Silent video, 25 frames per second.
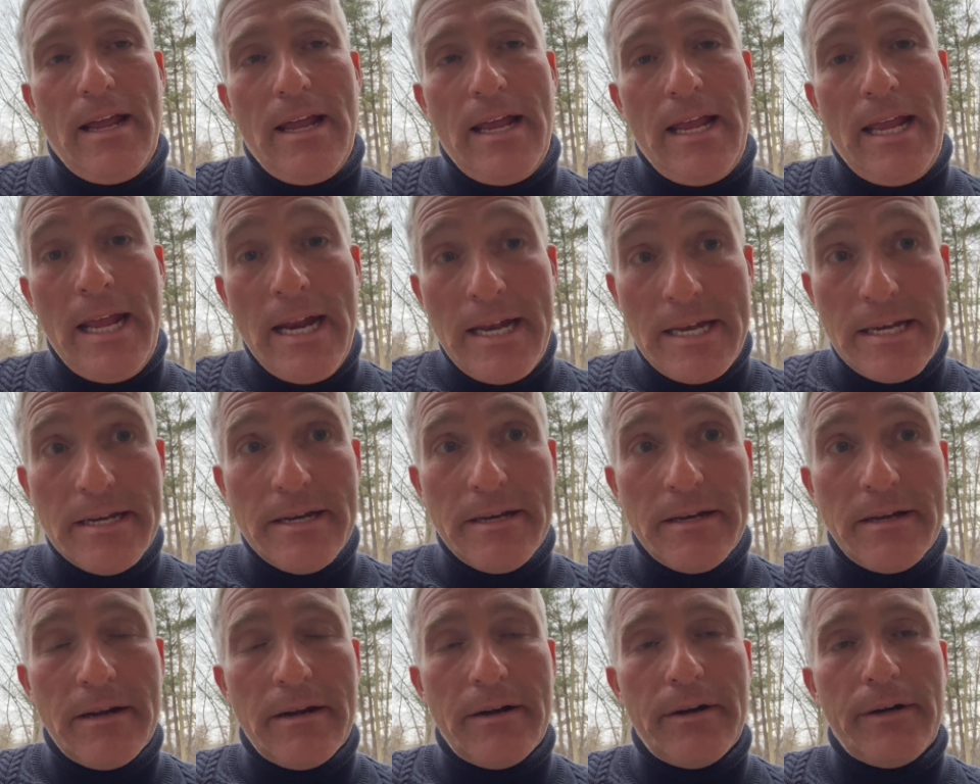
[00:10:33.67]

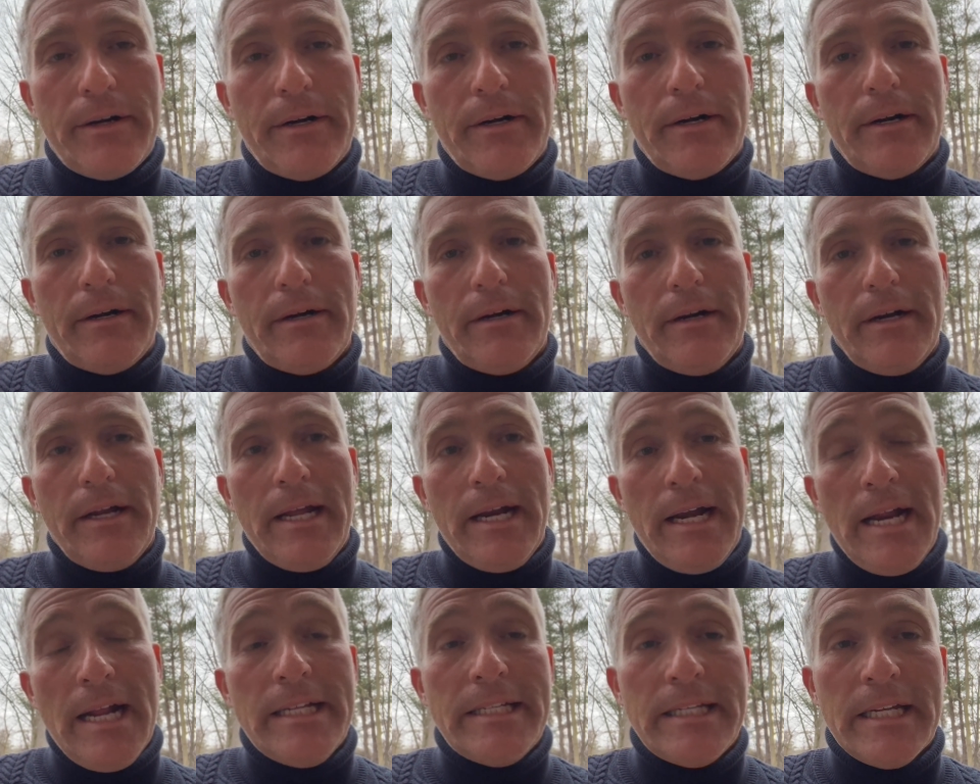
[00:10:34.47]
hidden
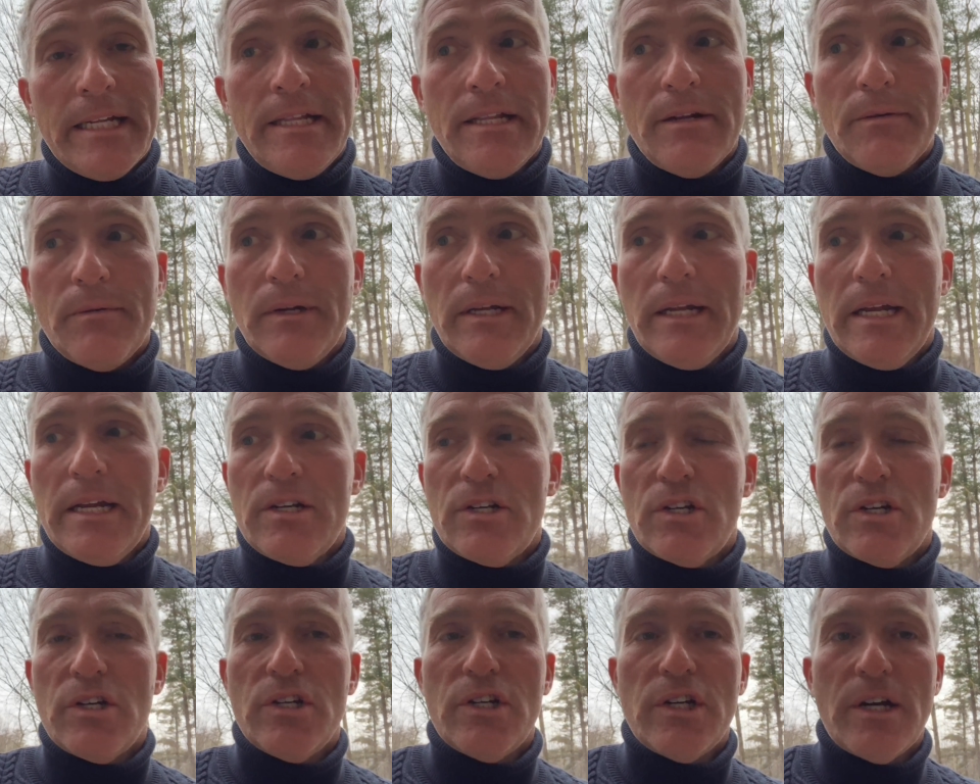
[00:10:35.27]
and it's in the
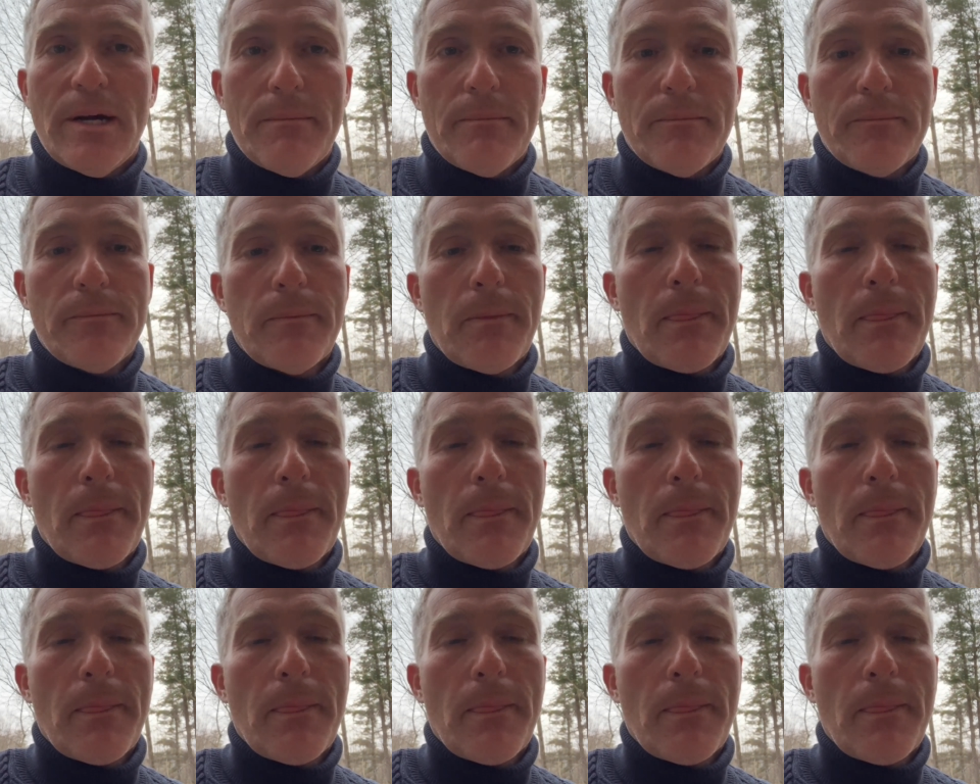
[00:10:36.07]
relationship.